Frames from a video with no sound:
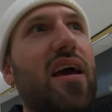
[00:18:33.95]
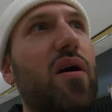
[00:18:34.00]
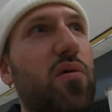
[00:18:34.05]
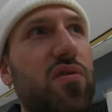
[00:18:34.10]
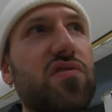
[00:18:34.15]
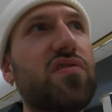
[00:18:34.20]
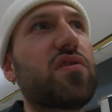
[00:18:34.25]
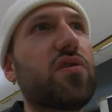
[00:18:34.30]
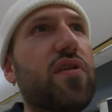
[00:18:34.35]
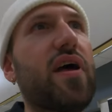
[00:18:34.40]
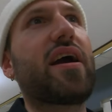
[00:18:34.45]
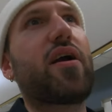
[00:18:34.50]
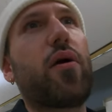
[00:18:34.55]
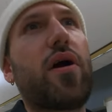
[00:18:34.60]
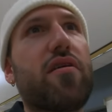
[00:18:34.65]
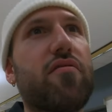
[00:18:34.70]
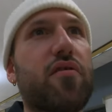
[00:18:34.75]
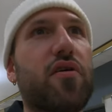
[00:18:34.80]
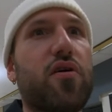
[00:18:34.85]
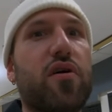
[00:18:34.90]
it was still
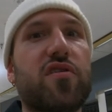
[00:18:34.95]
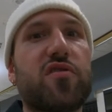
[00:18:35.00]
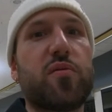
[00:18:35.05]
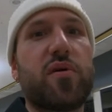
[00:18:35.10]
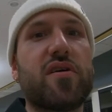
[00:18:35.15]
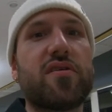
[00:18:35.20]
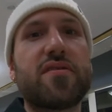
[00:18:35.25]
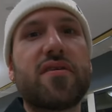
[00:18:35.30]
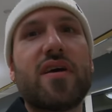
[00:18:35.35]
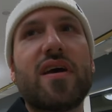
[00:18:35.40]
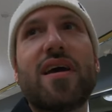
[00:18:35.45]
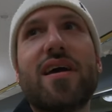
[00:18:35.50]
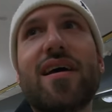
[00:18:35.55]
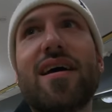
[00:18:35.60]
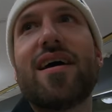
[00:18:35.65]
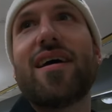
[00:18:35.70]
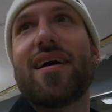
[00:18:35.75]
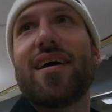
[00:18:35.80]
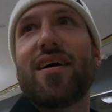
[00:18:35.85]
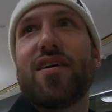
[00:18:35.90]
decorated for Christmas.
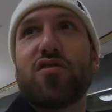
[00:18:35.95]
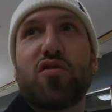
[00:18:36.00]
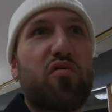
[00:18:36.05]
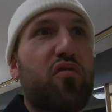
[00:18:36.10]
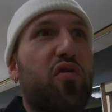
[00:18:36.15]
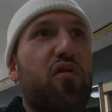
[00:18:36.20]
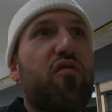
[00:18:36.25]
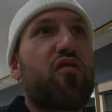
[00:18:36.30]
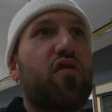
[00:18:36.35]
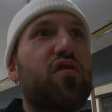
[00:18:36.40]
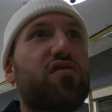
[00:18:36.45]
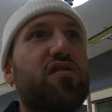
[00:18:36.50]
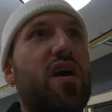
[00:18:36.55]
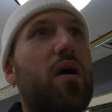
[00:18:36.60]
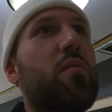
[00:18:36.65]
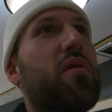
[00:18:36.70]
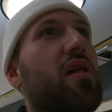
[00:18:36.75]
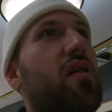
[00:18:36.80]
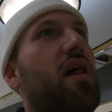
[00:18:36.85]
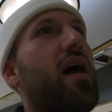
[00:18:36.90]
Yeah, so for the first
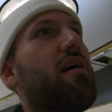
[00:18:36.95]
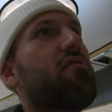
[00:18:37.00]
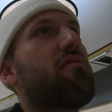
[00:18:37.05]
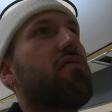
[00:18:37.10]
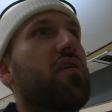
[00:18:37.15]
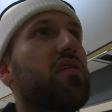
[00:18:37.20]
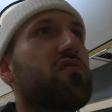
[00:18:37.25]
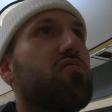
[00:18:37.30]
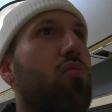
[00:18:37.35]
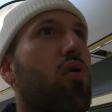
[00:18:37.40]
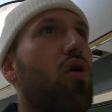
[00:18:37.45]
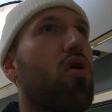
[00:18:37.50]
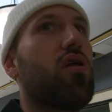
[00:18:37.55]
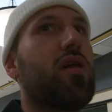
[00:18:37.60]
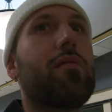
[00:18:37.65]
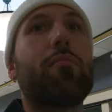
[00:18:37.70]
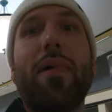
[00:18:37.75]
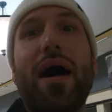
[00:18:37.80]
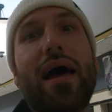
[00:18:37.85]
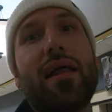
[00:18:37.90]
time in the life of this mall,
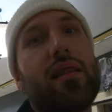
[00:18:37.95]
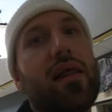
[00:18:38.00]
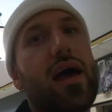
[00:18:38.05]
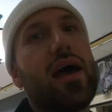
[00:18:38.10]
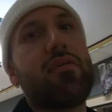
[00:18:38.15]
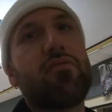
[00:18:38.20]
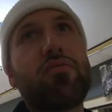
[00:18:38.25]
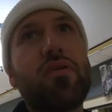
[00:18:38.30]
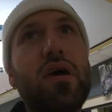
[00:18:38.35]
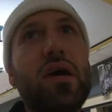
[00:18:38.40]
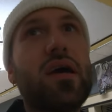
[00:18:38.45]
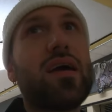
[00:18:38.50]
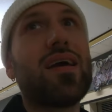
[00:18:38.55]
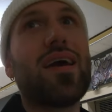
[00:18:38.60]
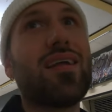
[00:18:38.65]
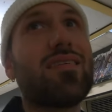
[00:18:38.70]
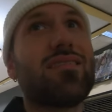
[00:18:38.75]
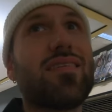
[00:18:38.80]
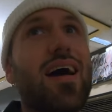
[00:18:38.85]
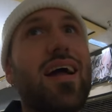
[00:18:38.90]
in my life,
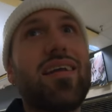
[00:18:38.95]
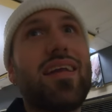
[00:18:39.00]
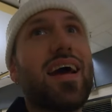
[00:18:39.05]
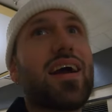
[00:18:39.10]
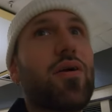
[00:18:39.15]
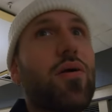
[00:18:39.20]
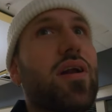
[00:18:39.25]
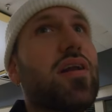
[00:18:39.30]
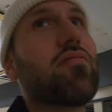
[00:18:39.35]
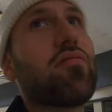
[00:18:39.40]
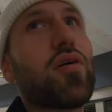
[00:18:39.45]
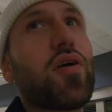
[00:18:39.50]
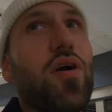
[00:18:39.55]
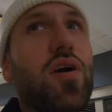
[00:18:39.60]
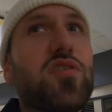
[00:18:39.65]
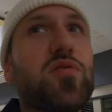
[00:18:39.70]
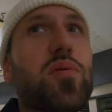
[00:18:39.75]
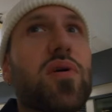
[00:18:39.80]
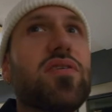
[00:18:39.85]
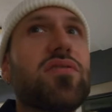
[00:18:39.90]
it's not decorated for
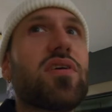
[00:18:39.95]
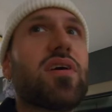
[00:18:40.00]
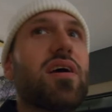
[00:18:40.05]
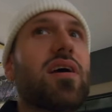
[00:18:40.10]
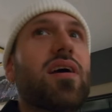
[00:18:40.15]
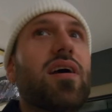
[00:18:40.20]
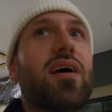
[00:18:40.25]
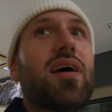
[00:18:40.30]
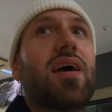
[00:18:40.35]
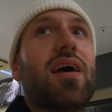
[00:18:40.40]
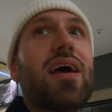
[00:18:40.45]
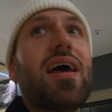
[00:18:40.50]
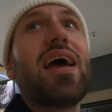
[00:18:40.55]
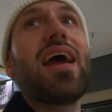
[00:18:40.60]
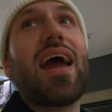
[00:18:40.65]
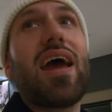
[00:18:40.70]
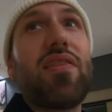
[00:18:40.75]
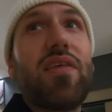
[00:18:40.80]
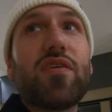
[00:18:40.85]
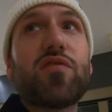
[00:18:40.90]
Christmas.
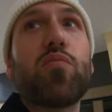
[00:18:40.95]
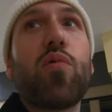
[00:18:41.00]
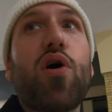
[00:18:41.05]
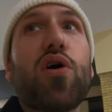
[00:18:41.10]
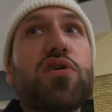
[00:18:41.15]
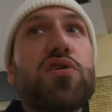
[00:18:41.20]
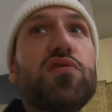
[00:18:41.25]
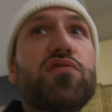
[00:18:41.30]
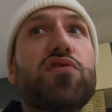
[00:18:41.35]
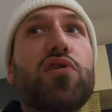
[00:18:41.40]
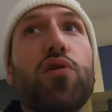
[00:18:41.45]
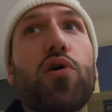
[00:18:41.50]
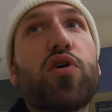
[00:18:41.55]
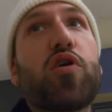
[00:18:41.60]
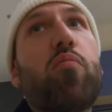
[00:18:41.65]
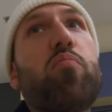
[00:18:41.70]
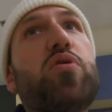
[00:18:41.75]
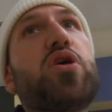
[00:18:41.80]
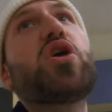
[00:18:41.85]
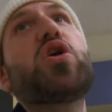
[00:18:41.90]
And this mall used to look
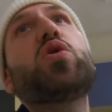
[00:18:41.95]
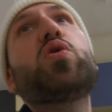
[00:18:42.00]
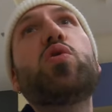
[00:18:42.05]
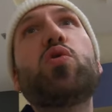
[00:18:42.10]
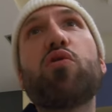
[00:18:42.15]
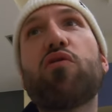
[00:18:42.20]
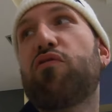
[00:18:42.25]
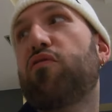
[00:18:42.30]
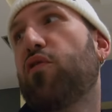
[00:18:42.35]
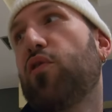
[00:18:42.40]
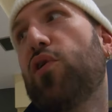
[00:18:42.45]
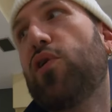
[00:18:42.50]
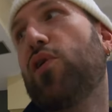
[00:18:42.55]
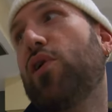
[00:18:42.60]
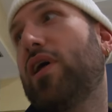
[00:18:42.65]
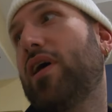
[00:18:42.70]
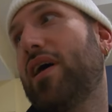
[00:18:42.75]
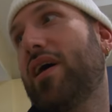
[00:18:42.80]
beautiful